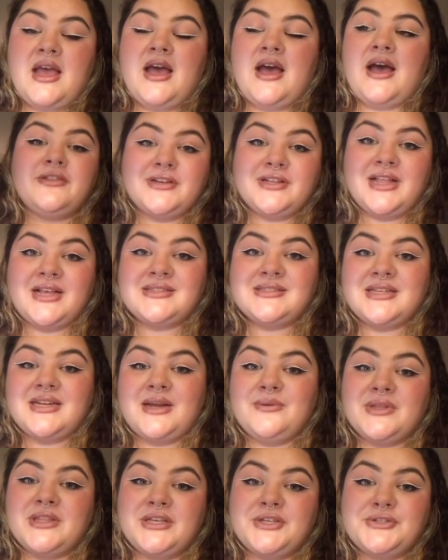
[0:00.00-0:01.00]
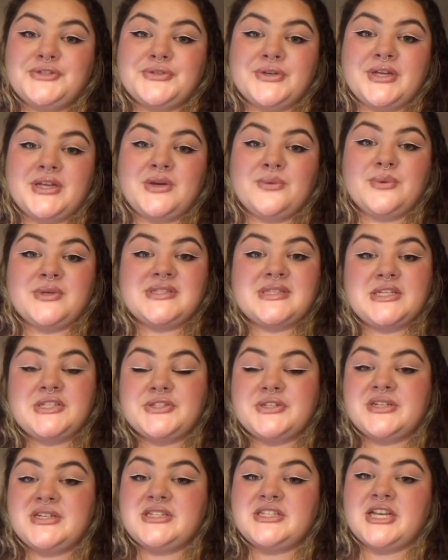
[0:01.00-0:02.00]
Another class that I really enjoyed was
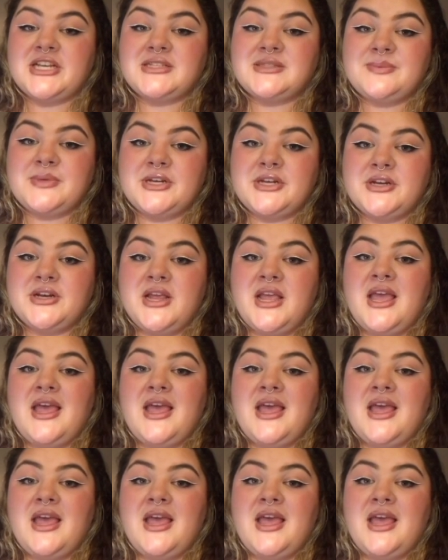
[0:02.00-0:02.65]
Intro to Shakespeare.